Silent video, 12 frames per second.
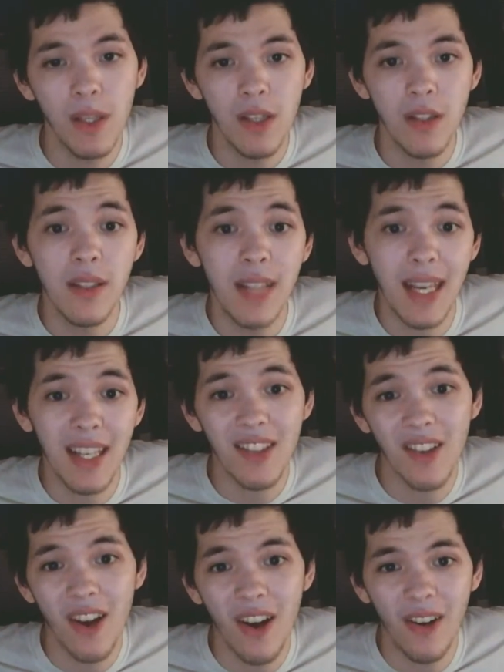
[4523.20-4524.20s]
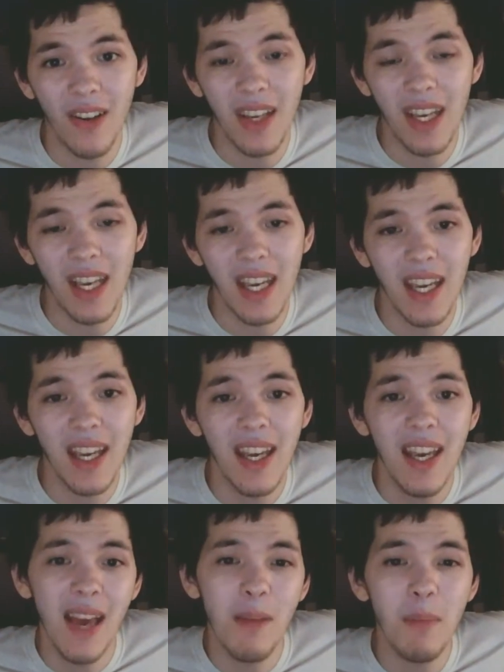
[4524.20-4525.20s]
say sorry
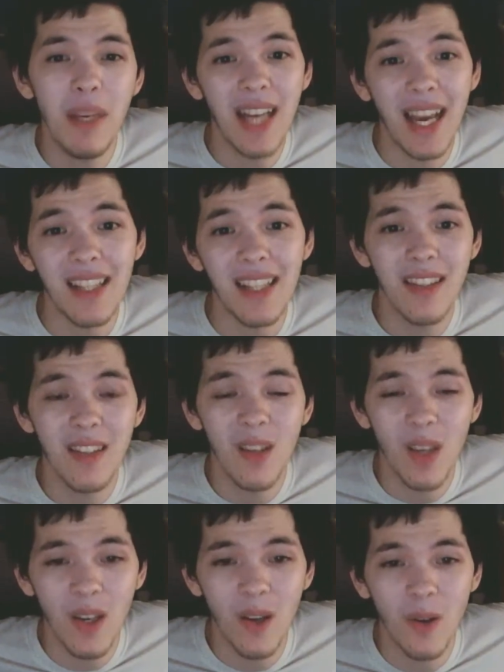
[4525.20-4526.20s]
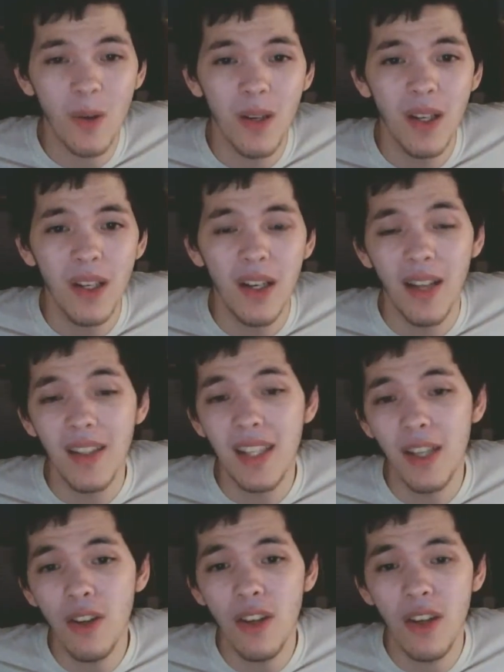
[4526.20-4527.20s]
and be nice to you
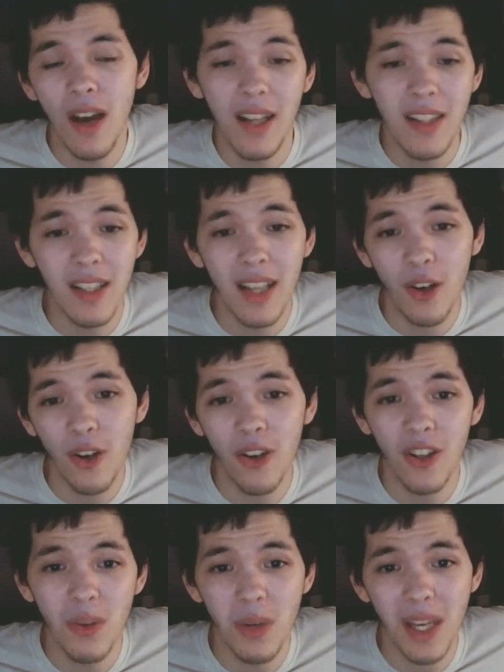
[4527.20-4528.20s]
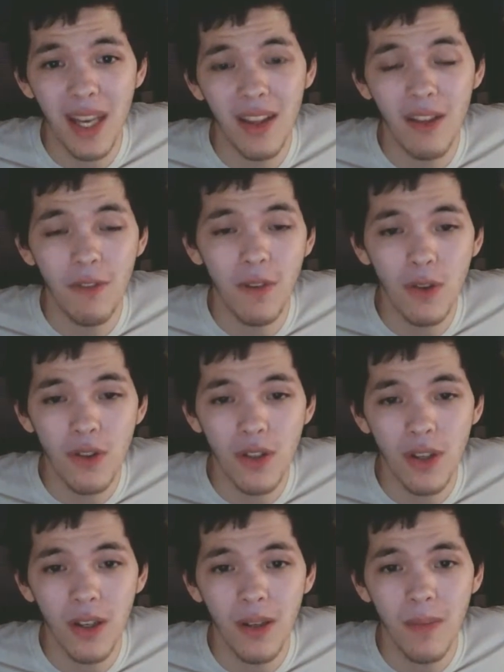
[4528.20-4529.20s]
until I hurt you again in the
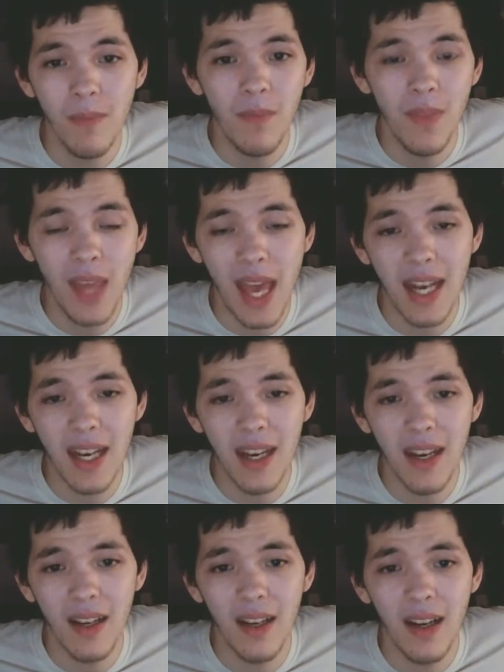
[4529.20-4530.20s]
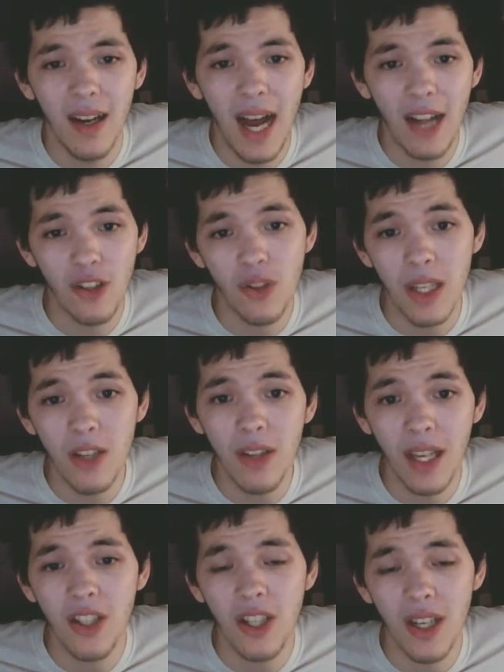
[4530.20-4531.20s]
future. Then I'll treat you
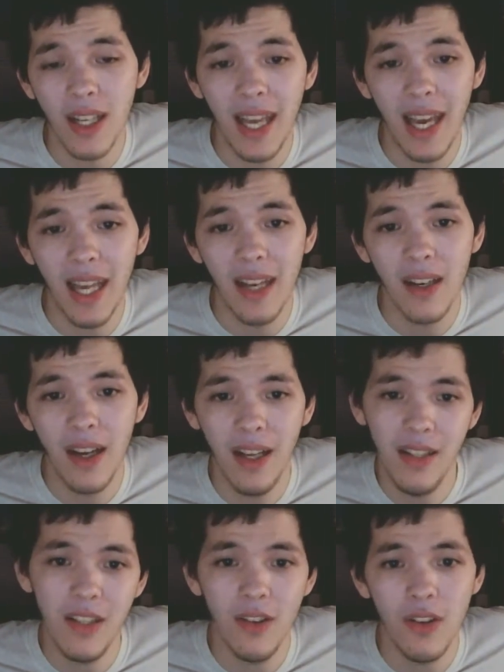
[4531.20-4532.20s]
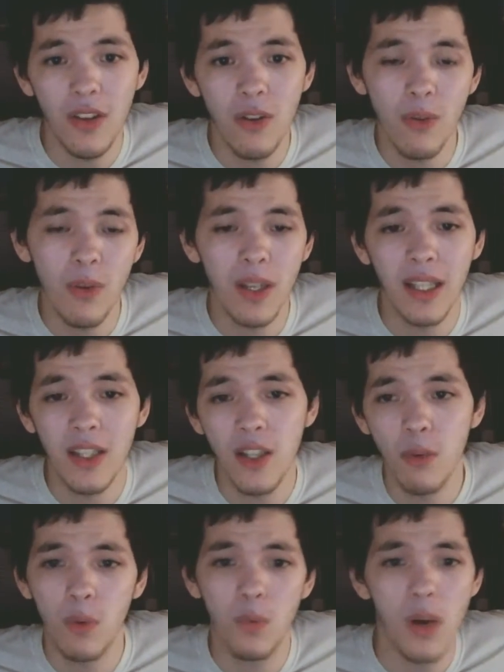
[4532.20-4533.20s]
like shit again until you realize you
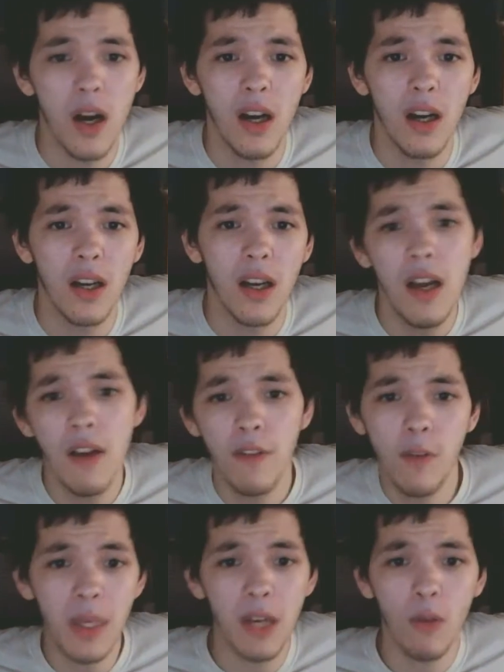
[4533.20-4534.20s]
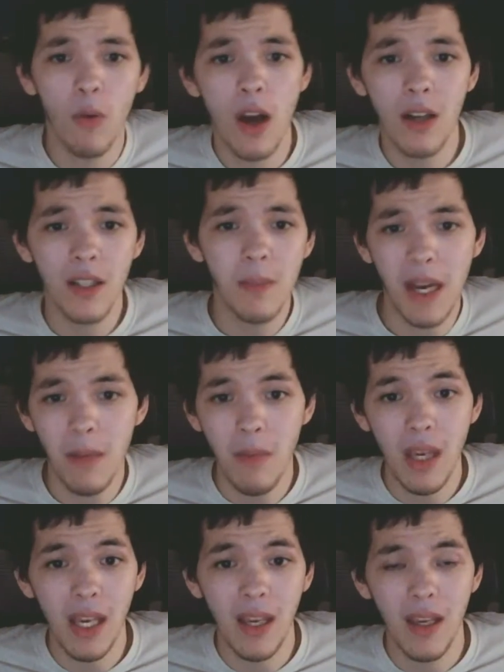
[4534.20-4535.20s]
were wrong for being wronged by
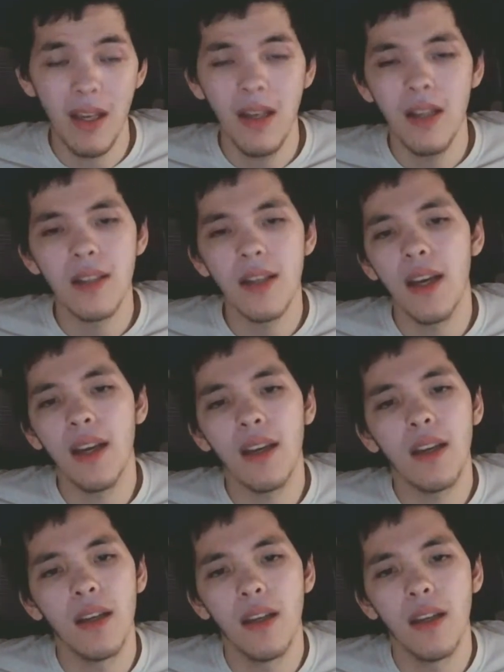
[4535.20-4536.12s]
me. It's like,